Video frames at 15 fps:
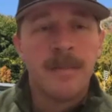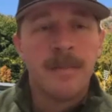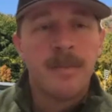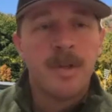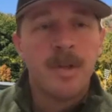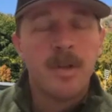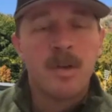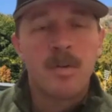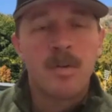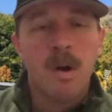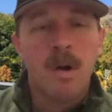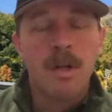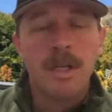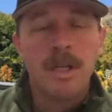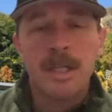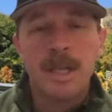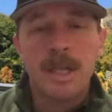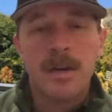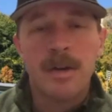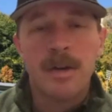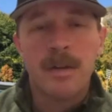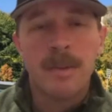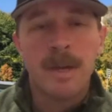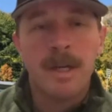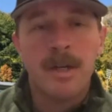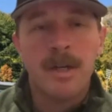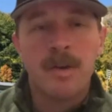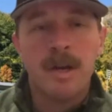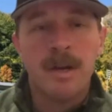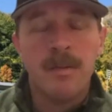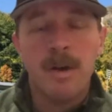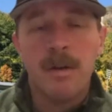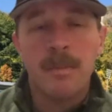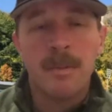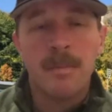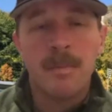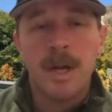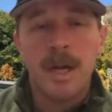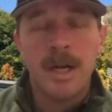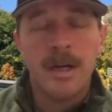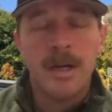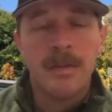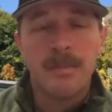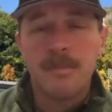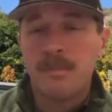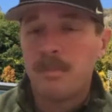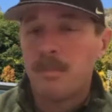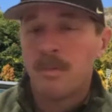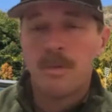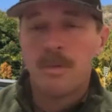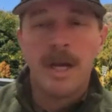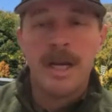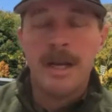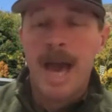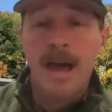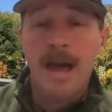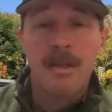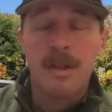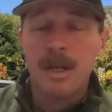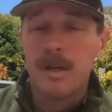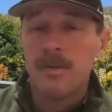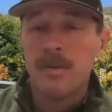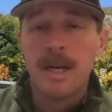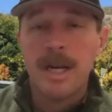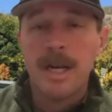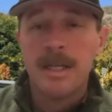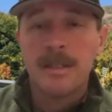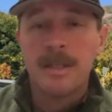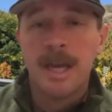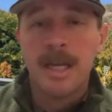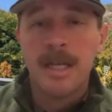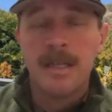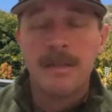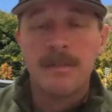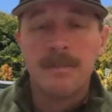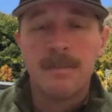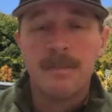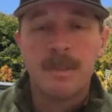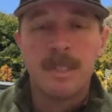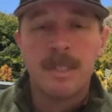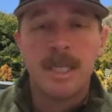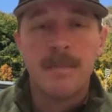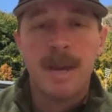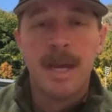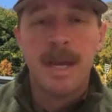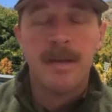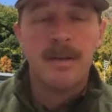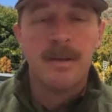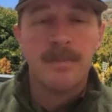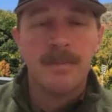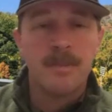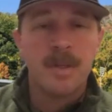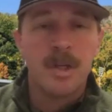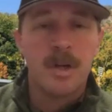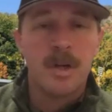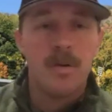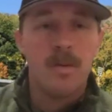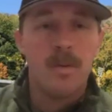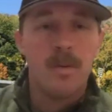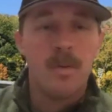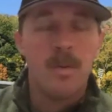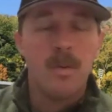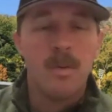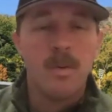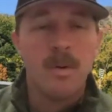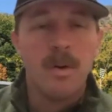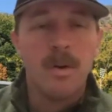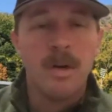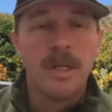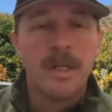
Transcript: the qualities that are going to make a great rugby player, great athlete, great any teammate, or